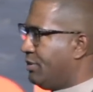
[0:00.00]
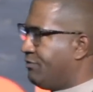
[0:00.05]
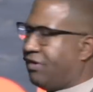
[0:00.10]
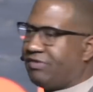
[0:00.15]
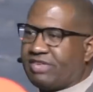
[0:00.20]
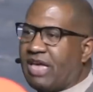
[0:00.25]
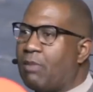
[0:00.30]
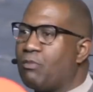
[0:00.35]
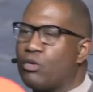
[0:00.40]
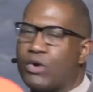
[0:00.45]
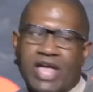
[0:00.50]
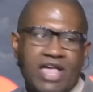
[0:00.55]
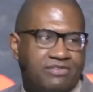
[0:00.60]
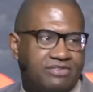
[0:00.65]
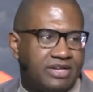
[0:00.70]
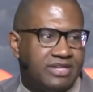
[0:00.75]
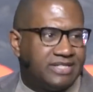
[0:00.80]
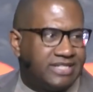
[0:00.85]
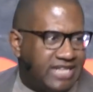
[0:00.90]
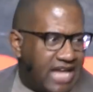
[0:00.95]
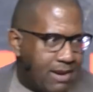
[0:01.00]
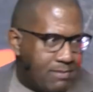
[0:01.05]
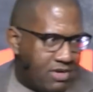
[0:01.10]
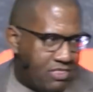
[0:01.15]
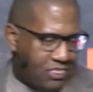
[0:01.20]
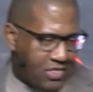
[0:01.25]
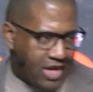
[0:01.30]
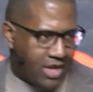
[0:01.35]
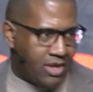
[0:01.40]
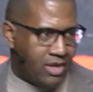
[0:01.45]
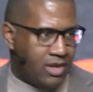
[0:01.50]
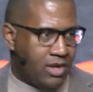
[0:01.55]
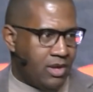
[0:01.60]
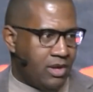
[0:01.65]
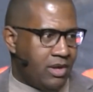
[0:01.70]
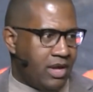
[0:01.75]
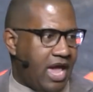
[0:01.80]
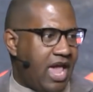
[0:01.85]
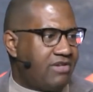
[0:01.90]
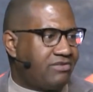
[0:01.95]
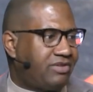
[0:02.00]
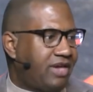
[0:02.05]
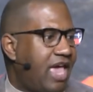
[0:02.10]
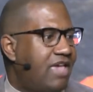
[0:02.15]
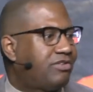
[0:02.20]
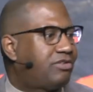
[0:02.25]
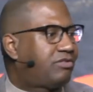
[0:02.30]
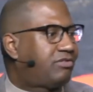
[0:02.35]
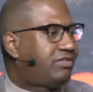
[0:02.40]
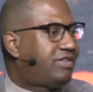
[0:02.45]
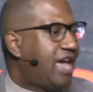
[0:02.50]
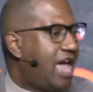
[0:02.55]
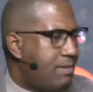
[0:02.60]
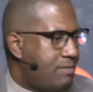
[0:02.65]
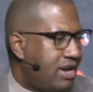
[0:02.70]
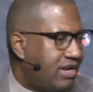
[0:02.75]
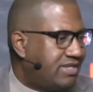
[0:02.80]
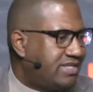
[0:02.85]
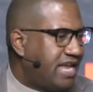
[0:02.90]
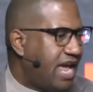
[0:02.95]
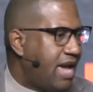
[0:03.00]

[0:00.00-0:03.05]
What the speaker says: For some reason, Timothy is timid.